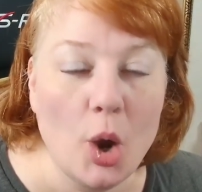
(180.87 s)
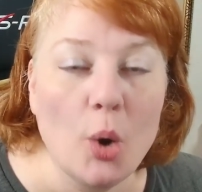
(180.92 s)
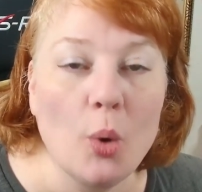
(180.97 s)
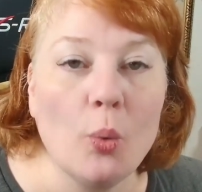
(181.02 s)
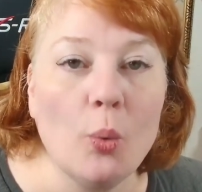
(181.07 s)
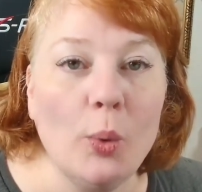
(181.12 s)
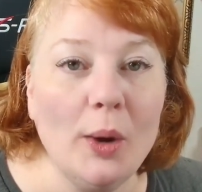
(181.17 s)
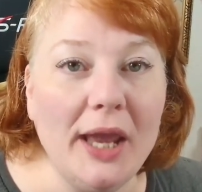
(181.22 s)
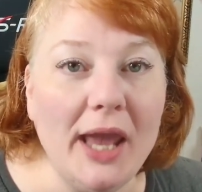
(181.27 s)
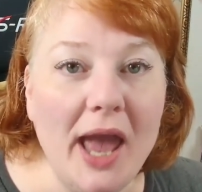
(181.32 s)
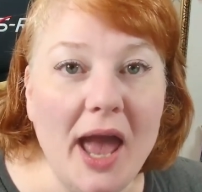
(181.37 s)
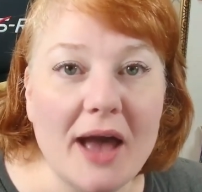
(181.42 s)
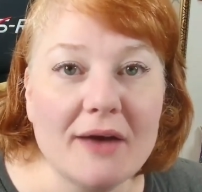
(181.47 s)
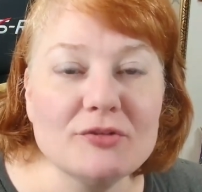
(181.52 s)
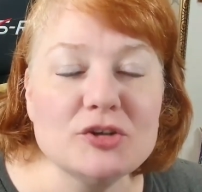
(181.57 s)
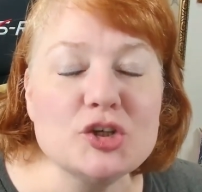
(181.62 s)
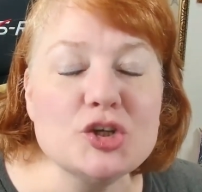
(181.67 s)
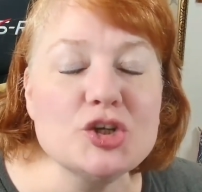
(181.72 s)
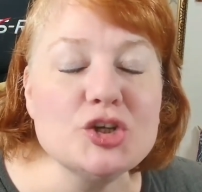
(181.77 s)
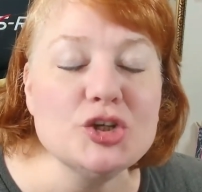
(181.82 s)
We have
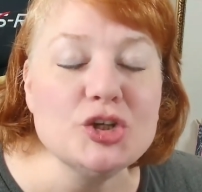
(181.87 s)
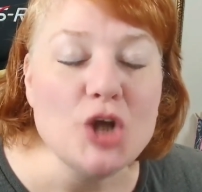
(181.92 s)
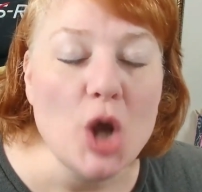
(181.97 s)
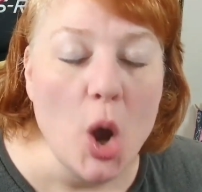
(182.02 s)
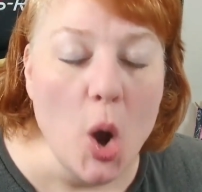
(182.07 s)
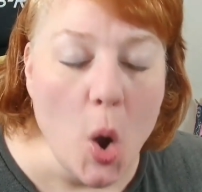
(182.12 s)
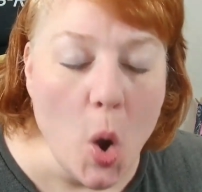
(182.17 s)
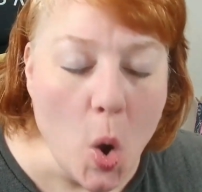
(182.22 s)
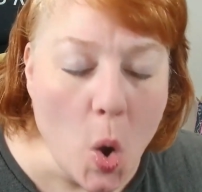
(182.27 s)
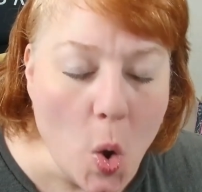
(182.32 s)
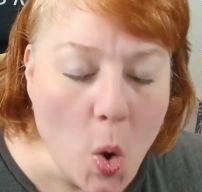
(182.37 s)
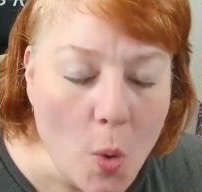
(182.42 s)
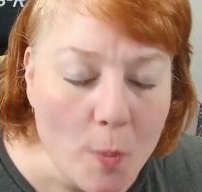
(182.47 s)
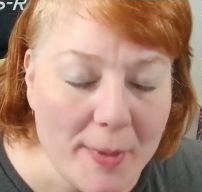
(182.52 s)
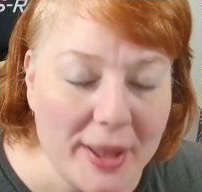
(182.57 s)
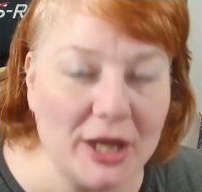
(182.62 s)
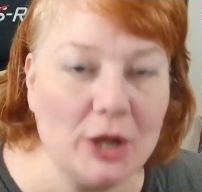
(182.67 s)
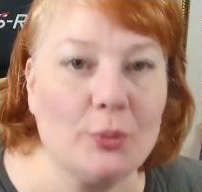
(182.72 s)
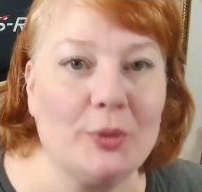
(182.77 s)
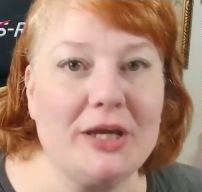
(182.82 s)
so
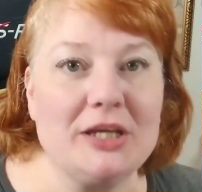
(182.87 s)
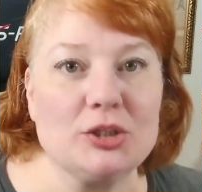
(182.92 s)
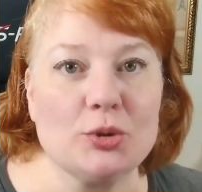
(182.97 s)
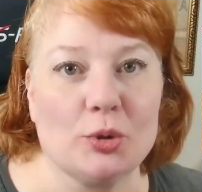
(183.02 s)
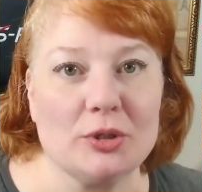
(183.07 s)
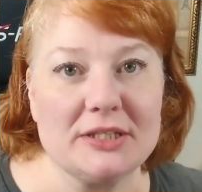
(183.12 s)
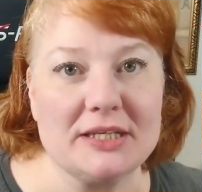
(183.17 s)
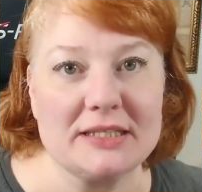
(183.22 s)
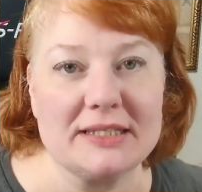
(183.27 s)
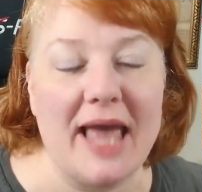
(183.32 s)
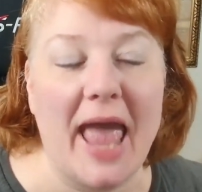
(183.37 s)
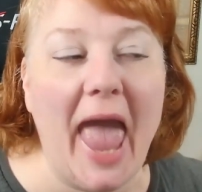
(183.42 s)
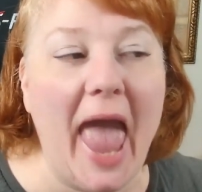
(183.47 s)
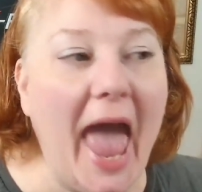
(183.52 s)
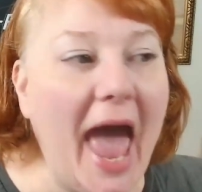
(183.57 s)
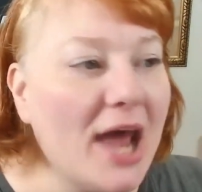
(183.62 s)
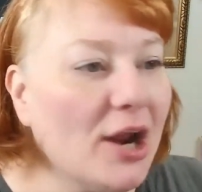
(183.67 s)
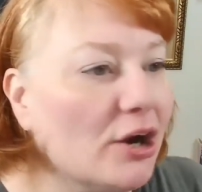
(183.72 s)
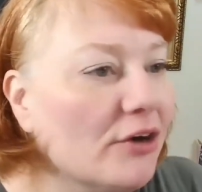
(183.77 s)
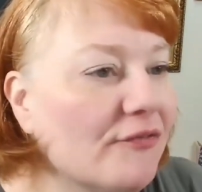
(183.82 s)
many resources
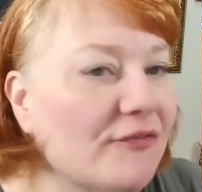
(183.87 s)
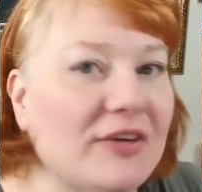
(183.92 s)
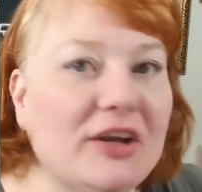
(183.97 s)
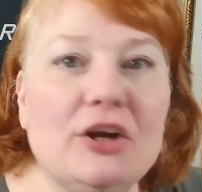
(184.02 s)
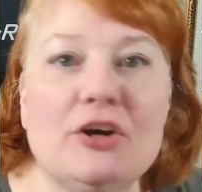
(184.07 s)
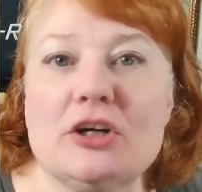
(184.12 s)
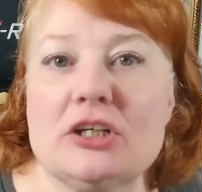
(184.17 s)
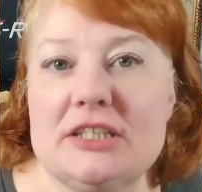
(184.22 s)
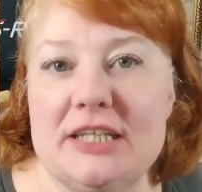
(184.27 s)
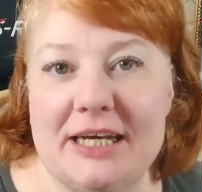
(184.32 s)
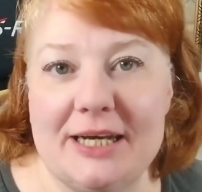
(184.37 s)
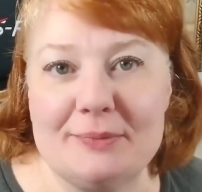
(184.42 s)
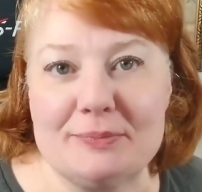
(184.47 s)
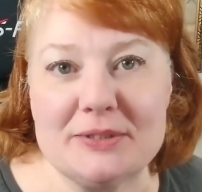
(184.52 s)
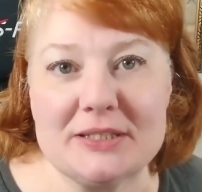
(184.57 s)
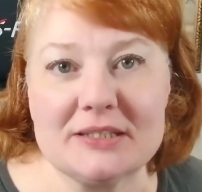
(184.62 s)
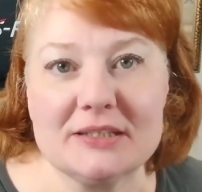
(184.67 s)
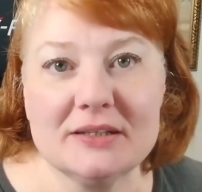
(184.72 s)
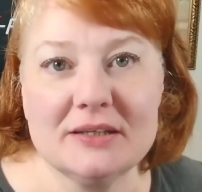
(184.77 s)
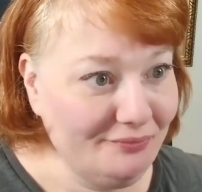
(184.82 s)
at our
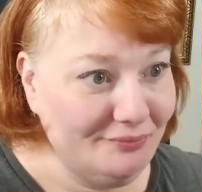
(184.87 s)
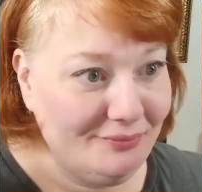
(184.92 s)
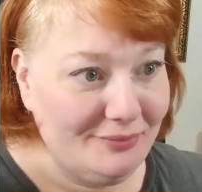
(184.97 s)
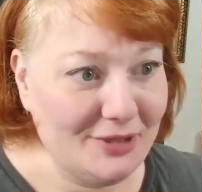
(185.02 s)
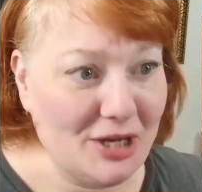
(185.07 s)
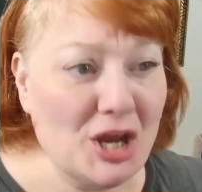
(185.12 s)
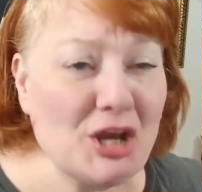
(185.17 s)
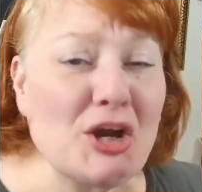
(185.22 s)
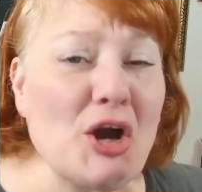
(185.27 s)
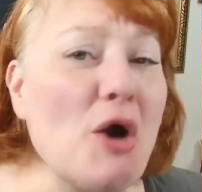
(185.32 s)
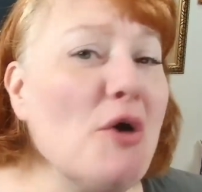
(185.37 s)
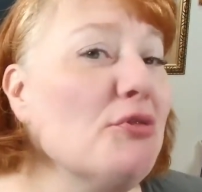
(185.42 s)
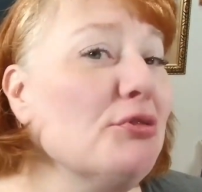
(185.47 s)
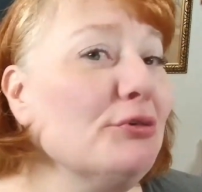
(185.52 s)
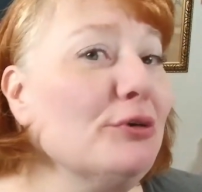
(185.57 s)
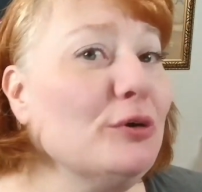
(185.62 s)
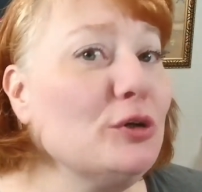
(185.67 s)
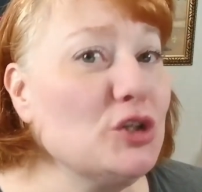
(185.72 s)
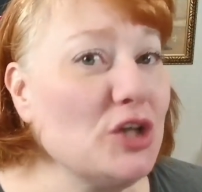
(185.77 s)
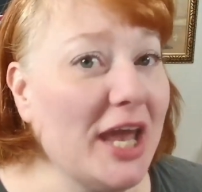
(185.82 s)
fingertips. Go
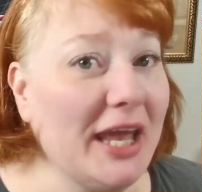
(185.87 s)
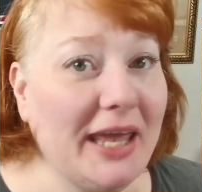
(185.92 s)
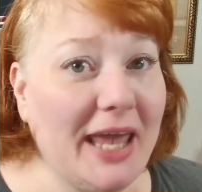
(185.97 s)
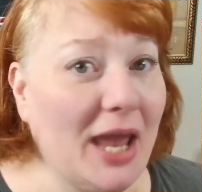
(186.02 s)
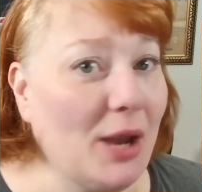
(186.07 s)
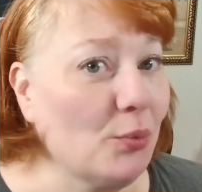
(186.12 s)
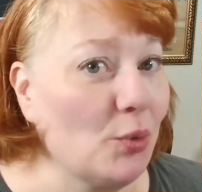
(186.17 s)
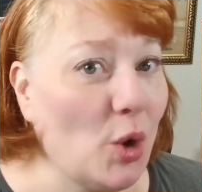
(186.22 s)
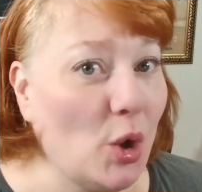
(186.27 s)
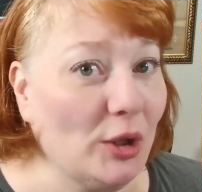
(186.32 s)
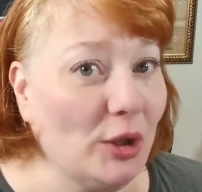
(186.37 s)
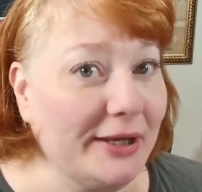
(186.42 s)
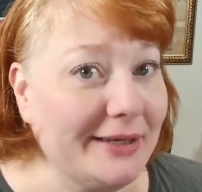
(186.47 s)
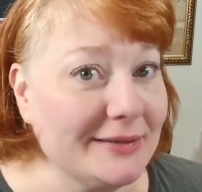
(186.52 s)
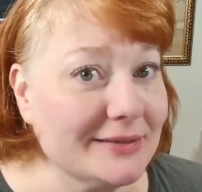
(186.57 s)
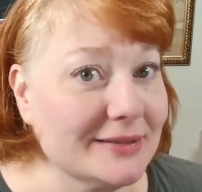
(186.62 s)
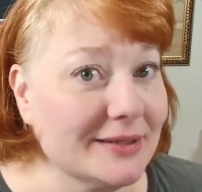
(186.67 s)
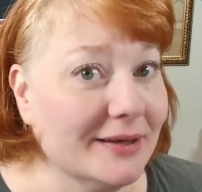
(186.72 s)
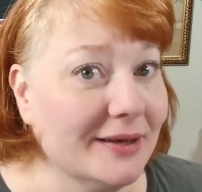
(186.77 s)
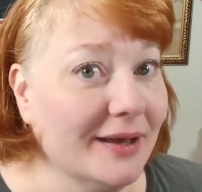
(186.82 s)
through JK Rowling's